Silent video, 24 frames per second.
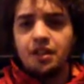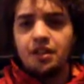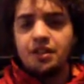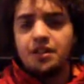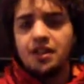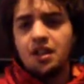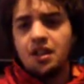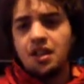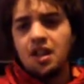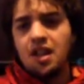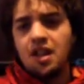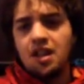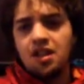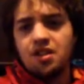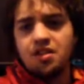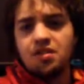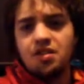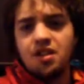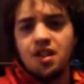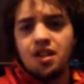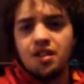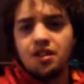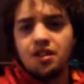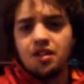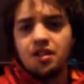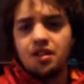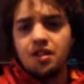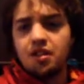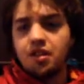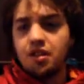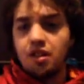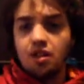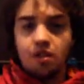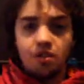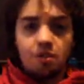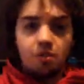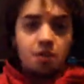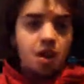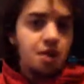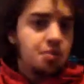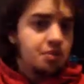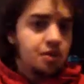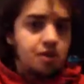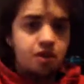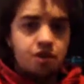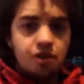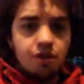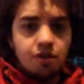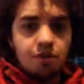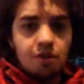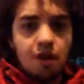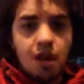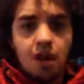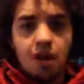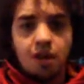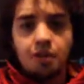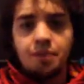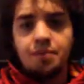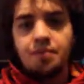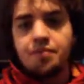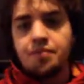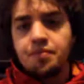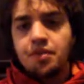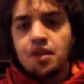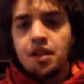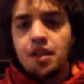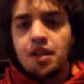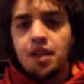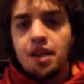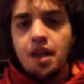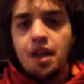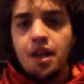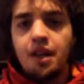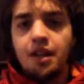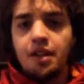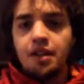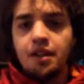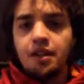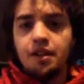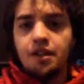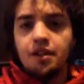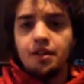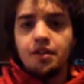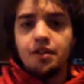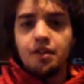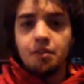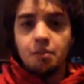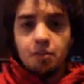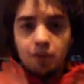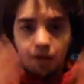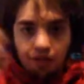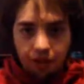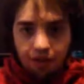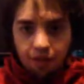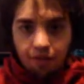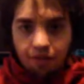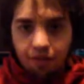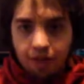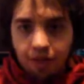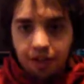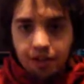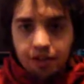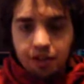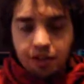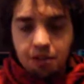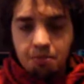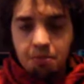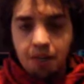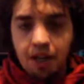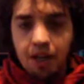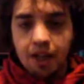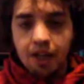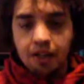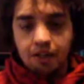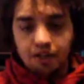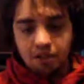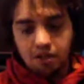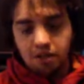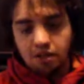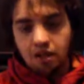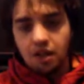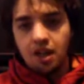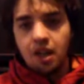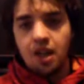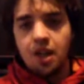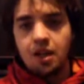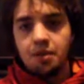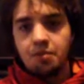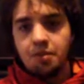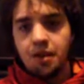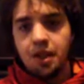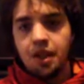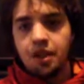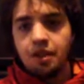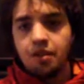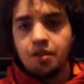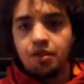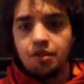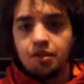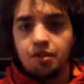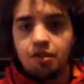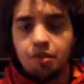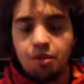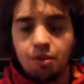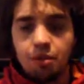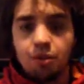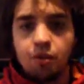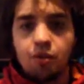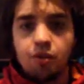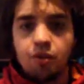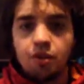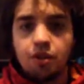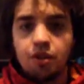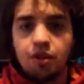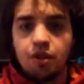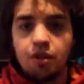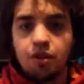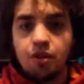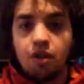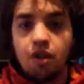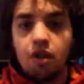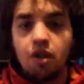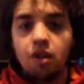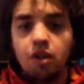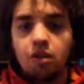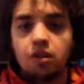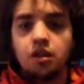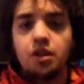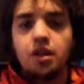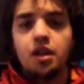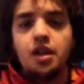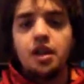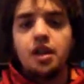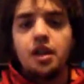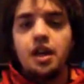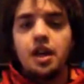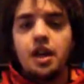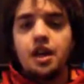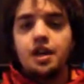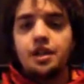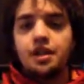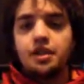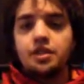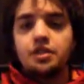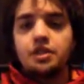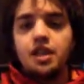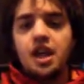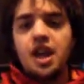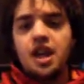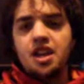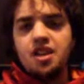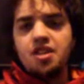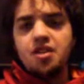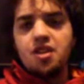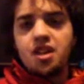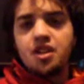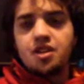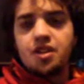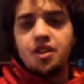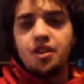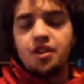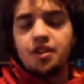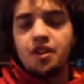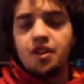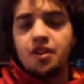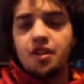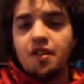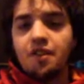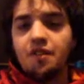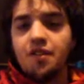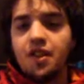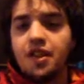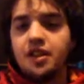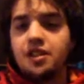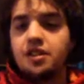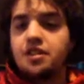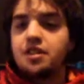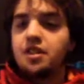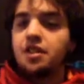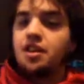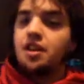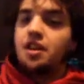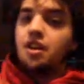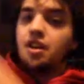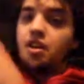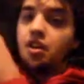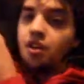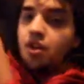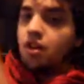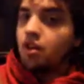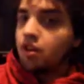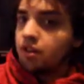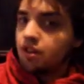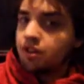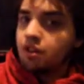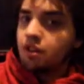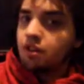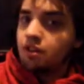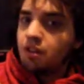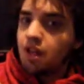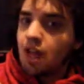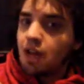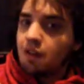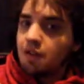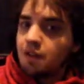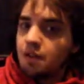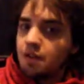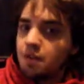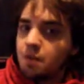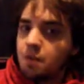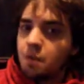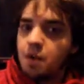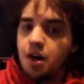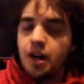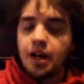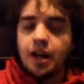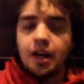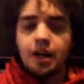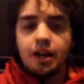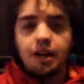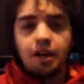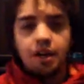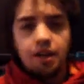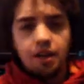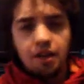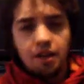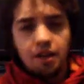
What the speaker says: said, "Hey, you got the robbers turn around, and they're wearing the Avengers masks. Iron Man, Thor, Hulk." And he goes, "Hey, you guys are not the Avengers. Hulk, you gave it away."